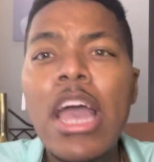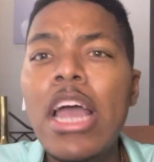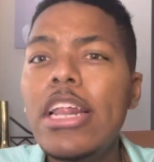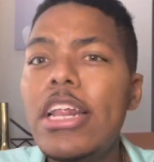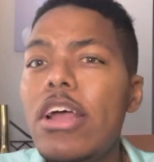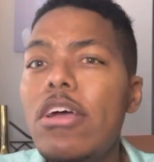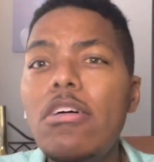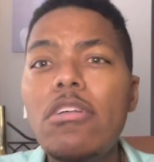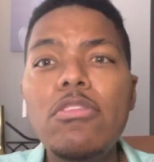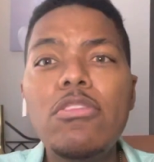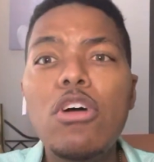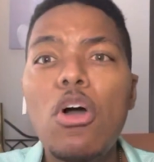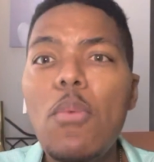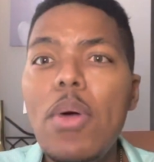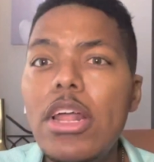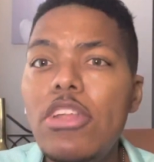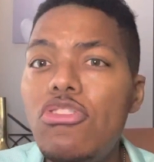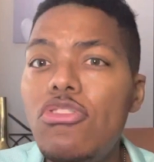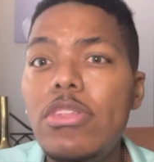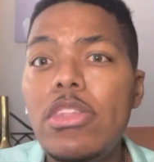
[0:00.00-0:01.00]
There's no
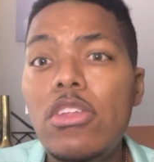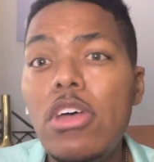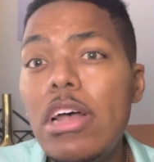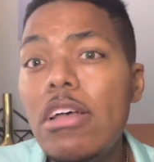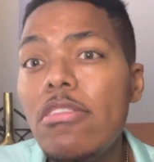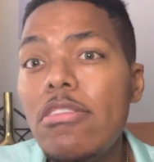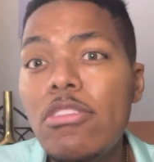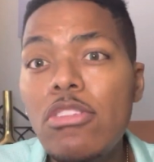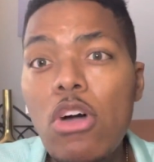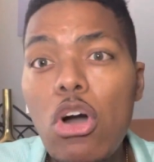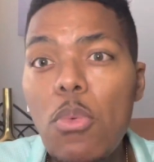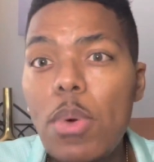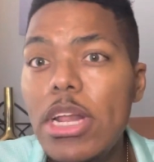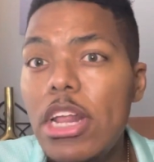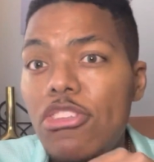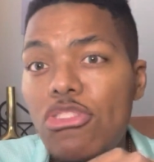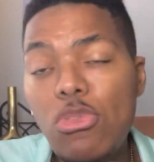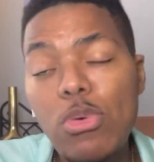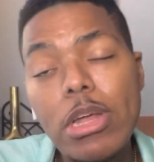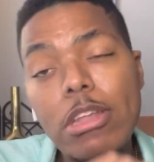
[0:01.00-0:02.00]
way
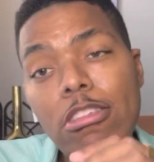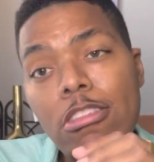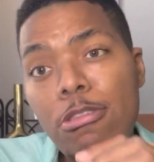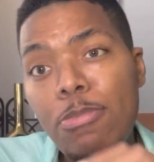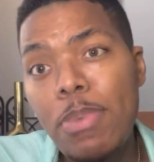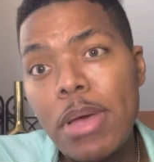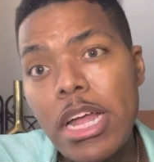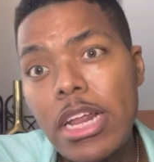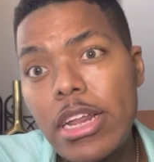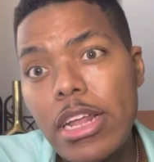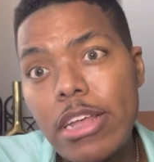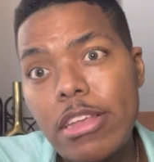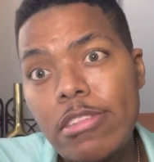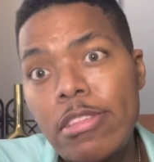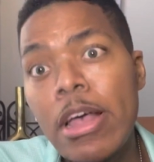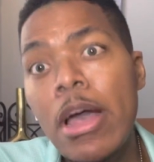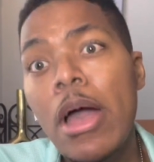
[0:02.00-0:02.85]
that you can spin this,